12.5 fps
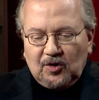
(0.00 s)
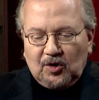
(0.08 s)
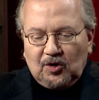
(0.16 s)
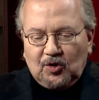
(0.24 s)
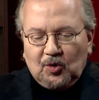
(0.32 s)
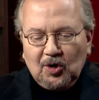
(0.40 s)

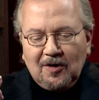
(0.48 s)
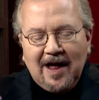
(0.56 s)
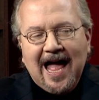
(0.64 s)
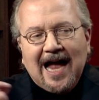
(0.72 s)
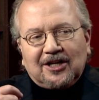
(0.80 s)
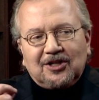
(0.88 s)
you're
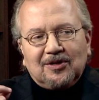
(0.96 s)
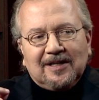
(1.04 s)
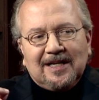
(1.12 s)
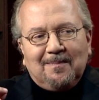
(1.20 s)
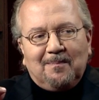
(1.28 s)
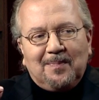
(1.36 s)

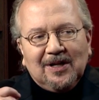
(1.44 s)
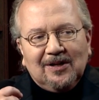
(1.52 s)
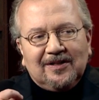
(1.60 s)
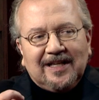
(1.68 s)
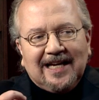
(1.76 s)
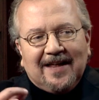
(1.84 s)
actually
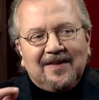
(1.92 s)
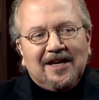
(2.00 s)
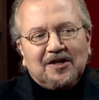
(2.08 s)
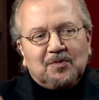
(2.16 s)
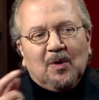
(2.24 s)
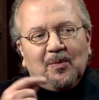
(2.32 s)
building, and
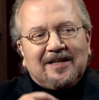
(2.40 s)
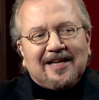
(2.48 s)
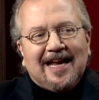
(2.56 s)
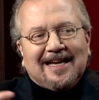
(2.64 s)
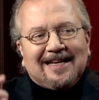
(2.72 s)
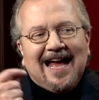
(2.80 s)
here's where we
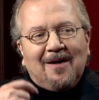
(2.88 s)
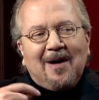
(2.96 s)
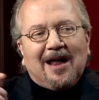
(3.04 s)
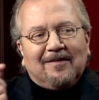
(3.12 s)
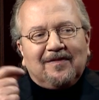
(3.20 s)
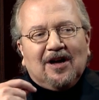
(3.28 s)
take it now
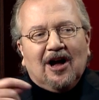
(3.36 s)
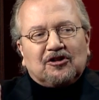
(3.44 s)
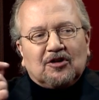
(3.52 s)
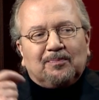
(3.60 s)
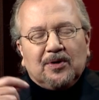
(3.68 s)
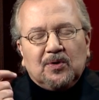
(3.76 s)
out of the
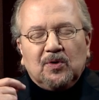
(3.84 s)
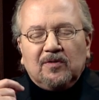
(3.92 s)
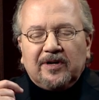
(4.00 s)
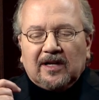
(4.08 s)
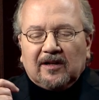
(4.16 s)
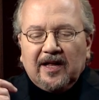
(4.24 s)

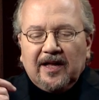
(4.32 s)
entrepreneurial.